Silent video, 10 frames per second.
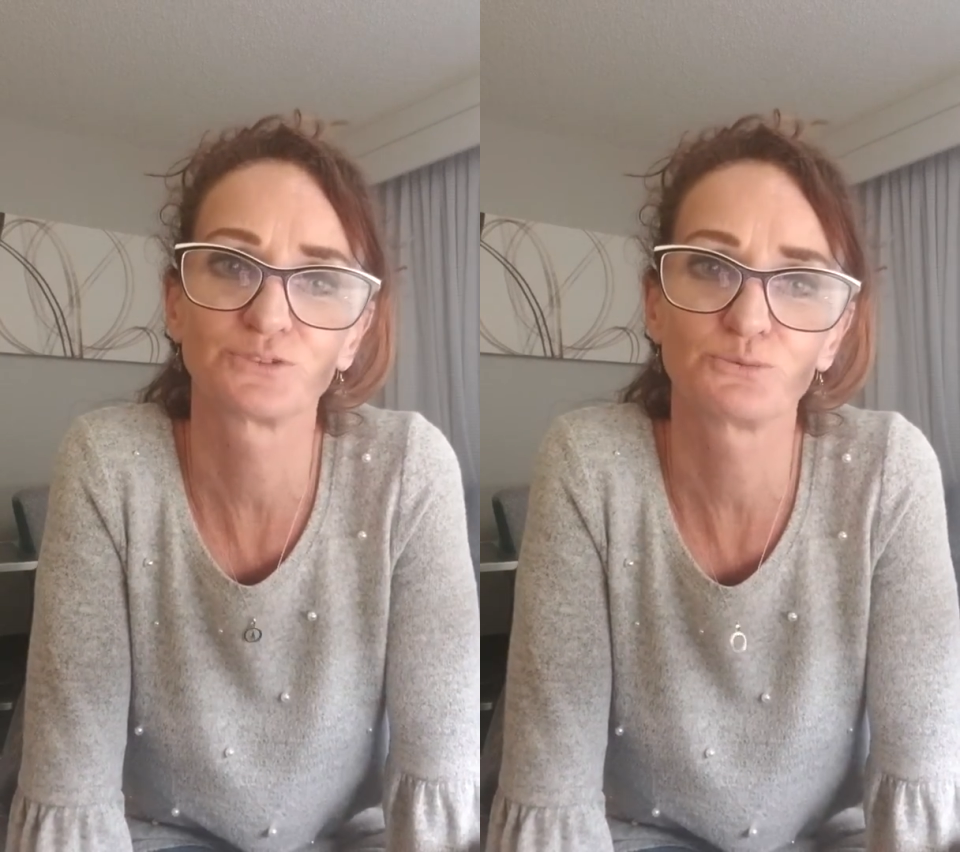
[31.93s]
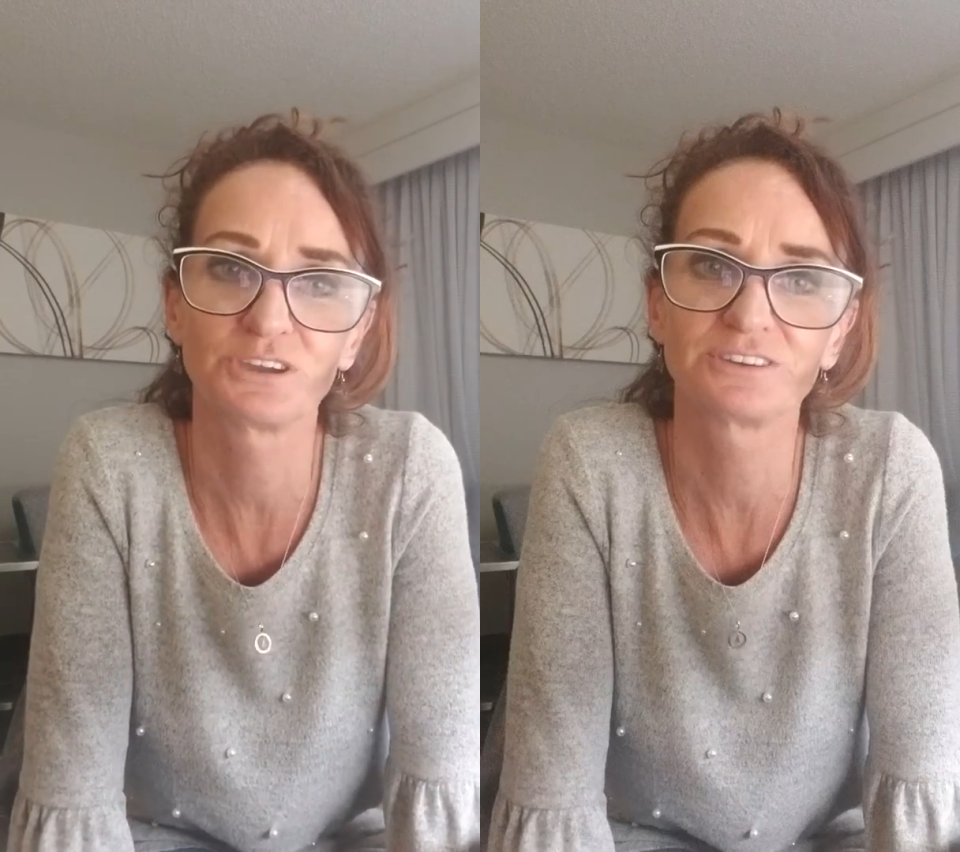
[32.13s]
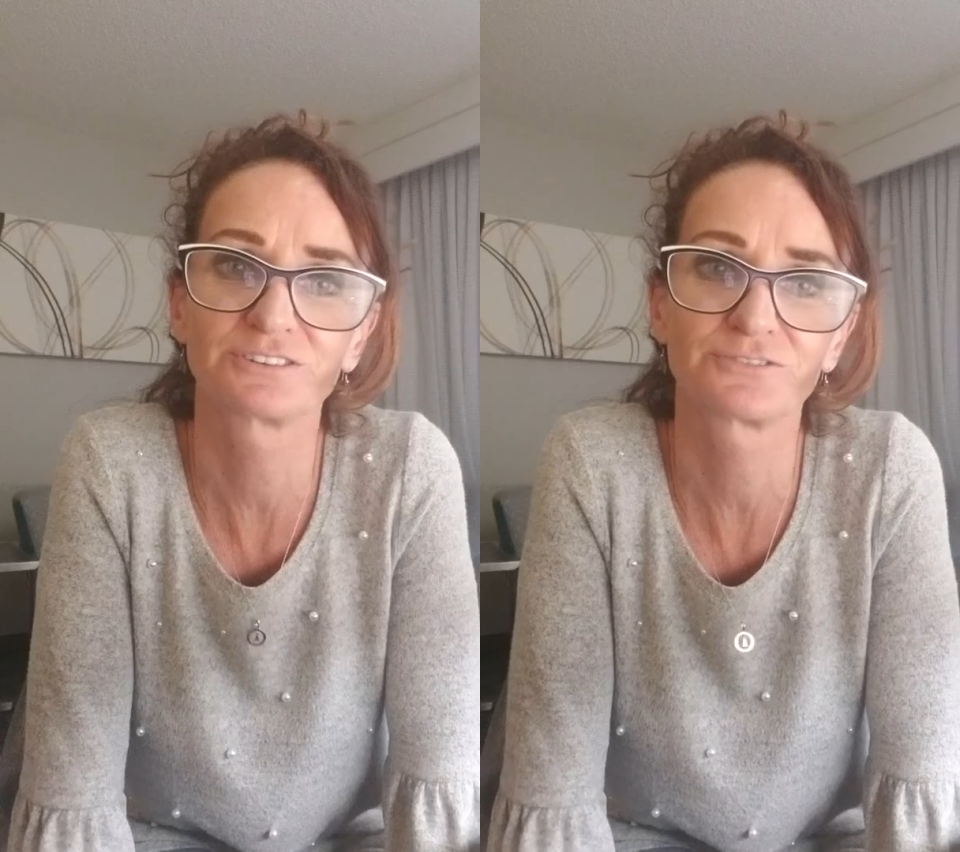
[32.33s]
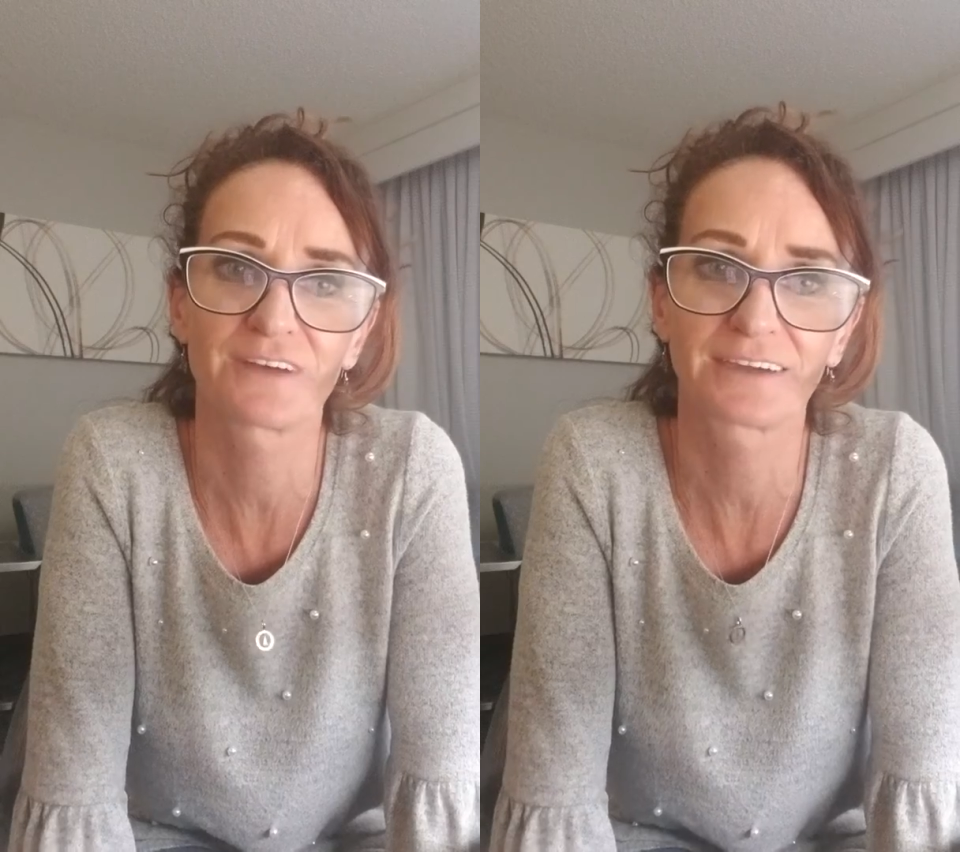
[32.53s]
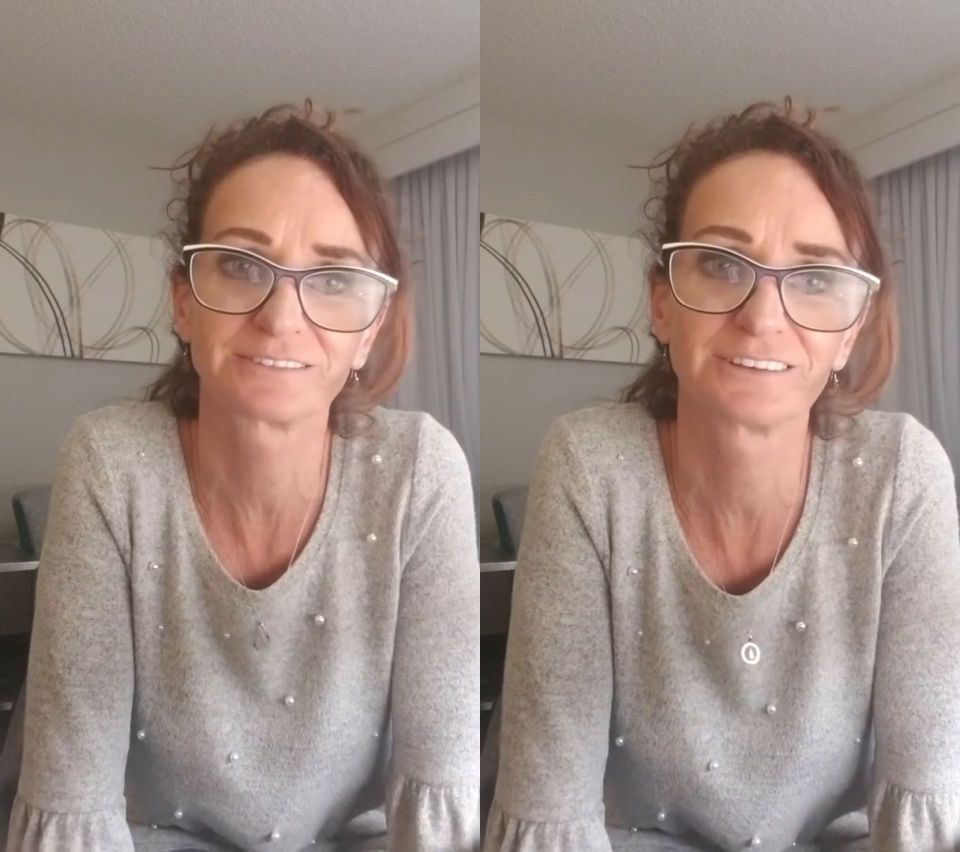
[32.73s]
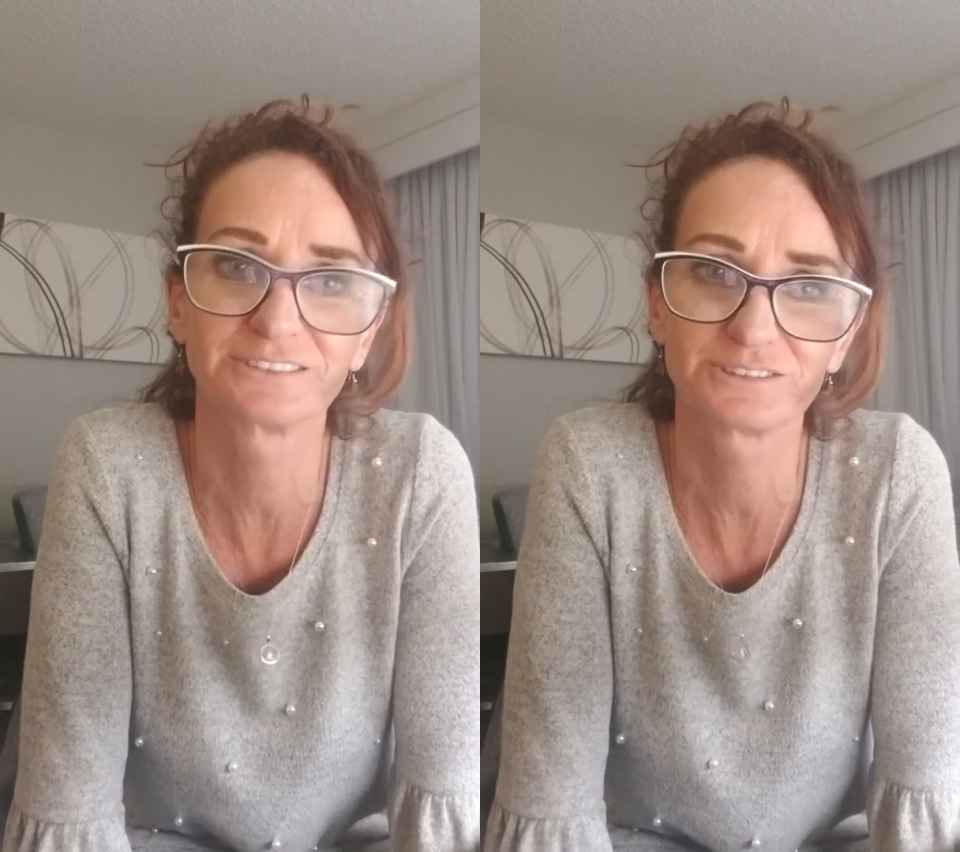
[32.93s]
the week correctly.